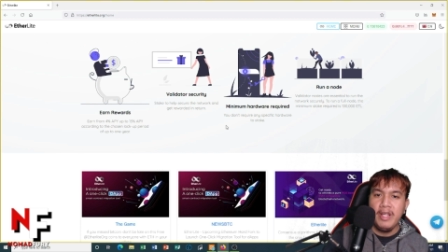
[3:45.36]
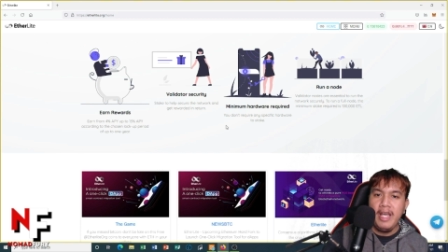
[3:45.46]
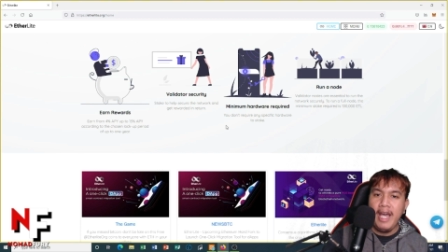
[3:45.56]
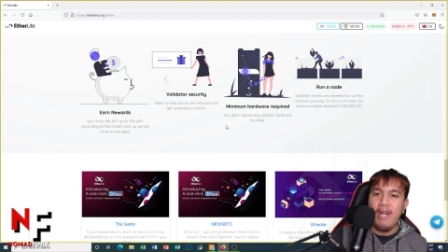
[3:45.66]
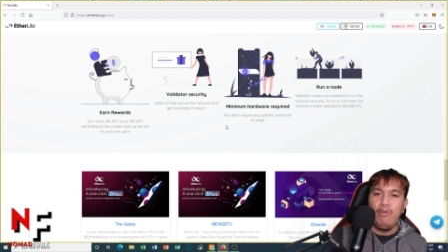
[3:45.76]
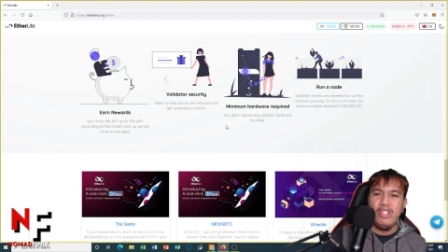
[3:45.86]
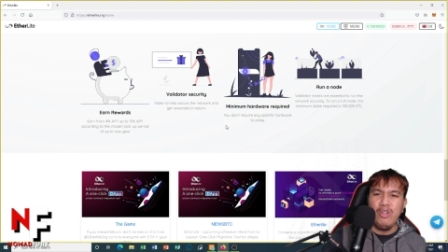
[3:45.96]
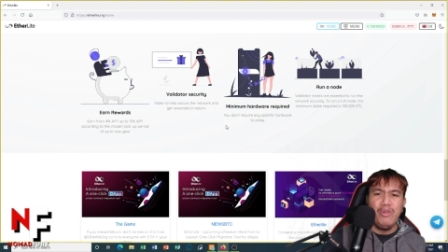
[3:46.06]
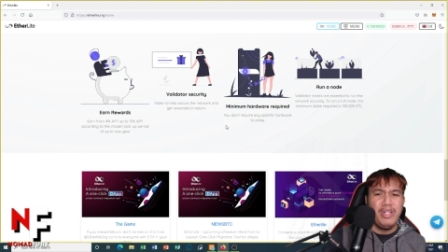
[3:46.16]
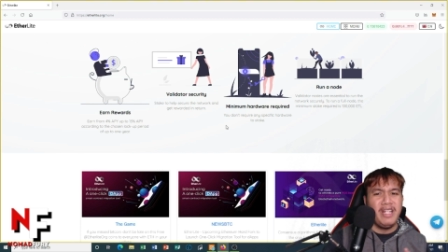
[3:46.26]
And we
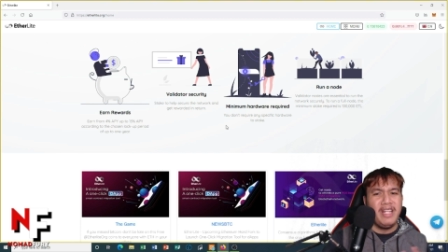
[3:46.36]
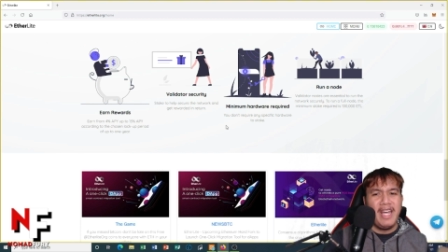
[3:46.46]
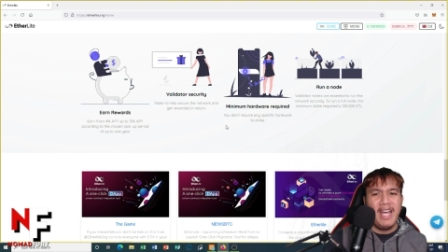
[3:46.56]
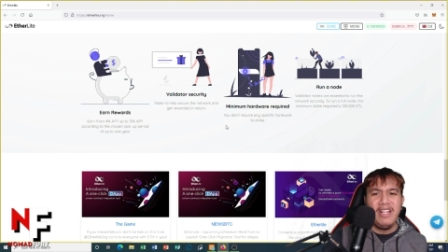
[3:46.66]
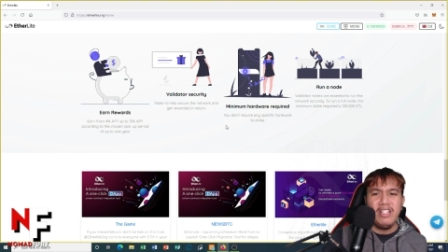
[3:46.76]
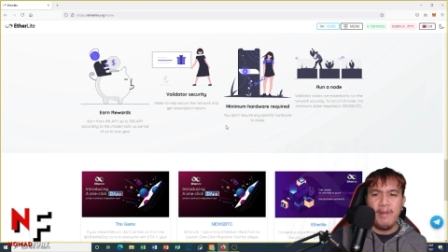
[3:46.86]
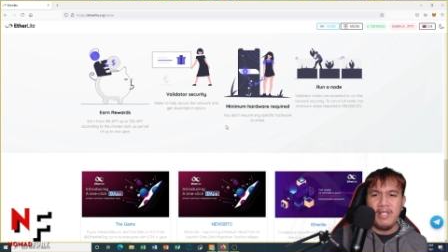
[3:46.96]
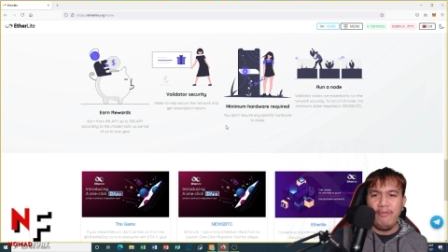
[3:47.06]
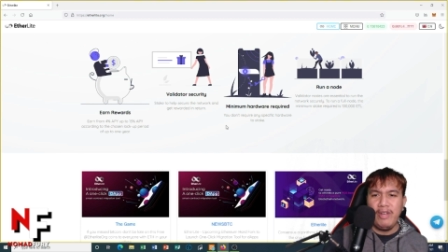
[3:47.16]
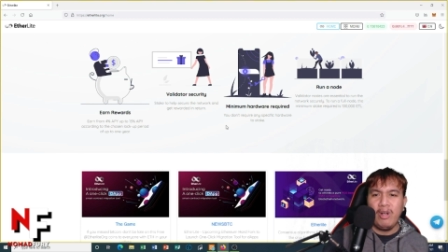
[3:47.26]
don't need any
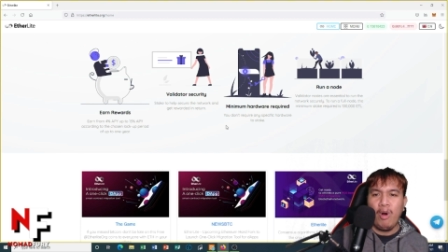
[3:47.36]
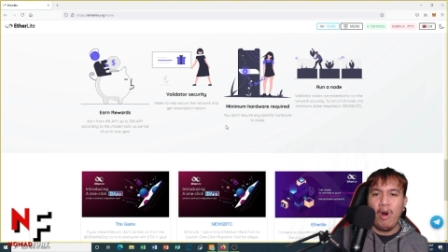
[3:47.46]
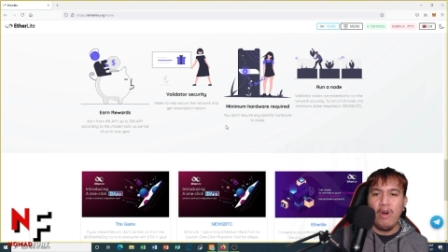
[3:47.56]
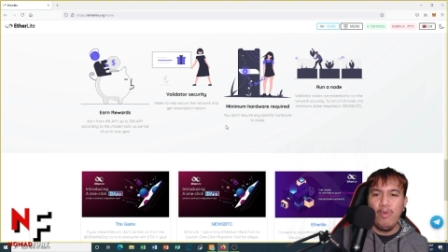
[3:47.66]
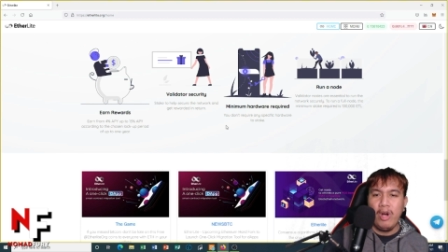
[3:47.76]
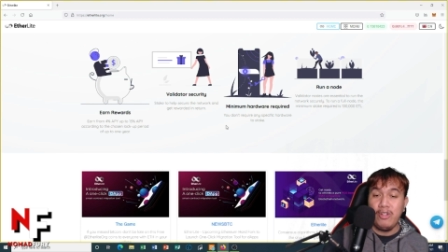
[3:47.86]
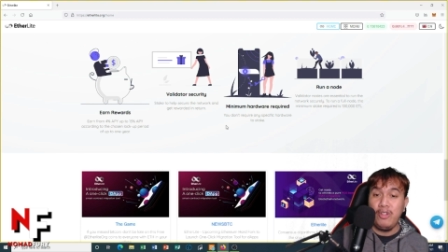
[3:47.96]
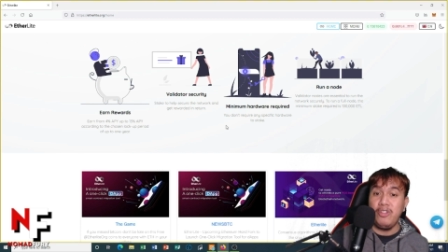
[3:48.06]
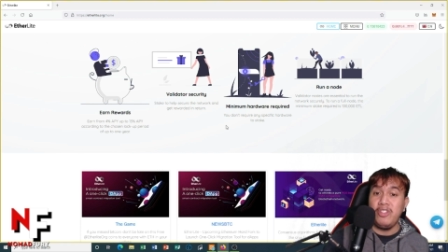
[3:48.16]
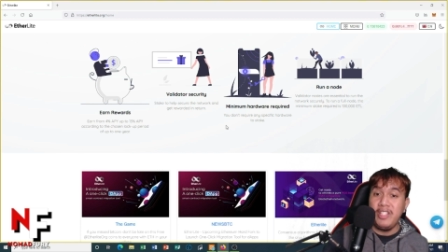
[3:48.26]
specific hardware
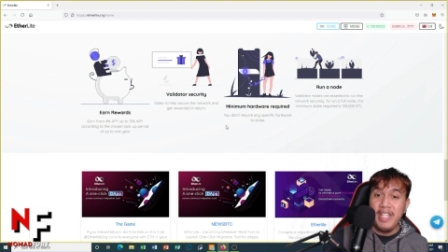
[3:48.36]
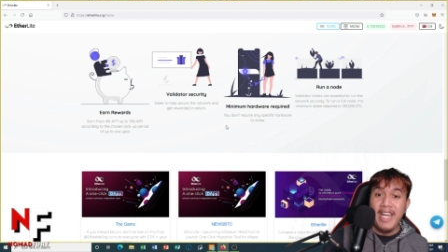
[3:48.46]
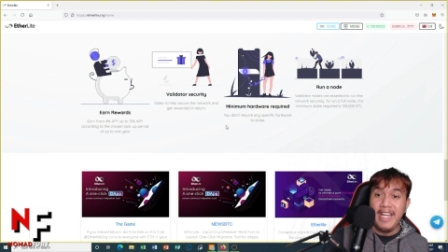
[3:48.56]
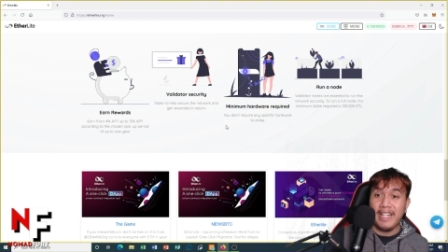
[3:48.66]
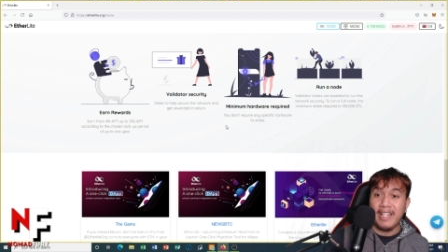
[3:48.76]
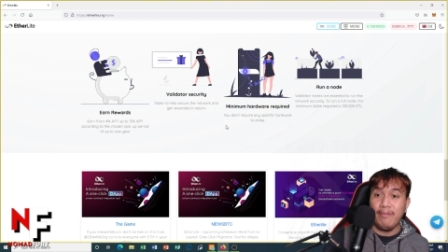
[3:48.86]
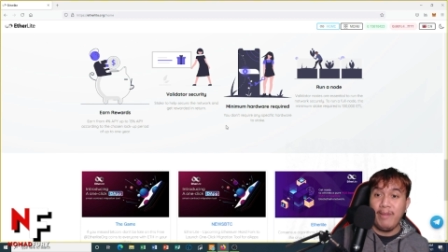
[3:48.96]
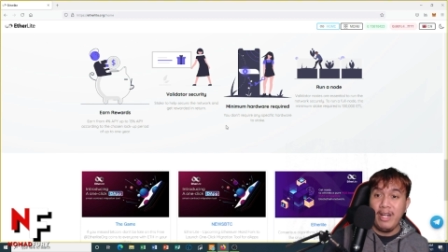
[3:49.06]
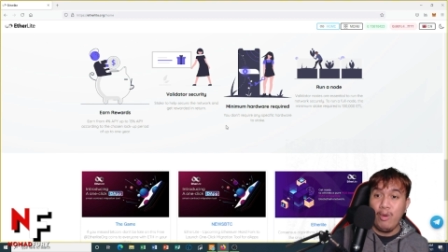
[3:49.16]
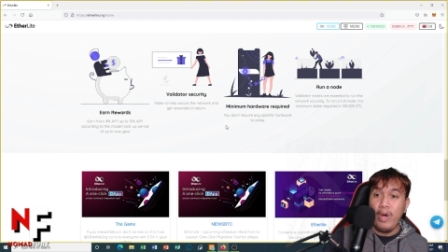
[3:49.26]
to stake,
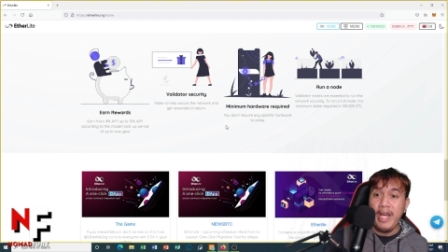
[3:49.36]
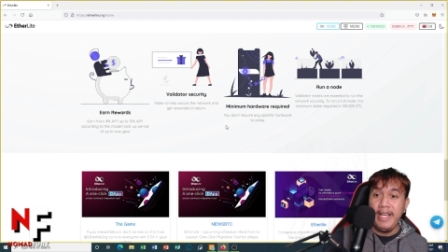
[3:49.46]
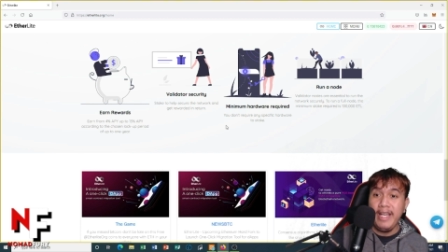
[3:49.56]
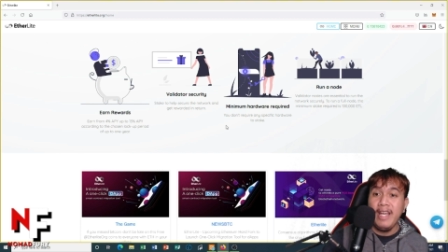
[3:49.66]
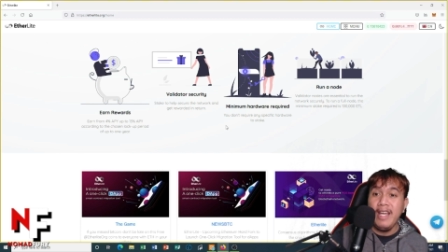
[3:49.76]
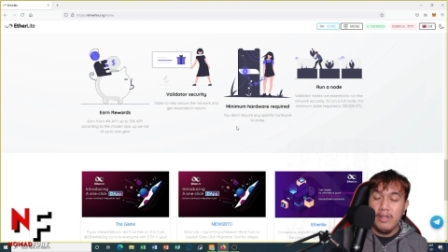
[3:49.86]
by the way.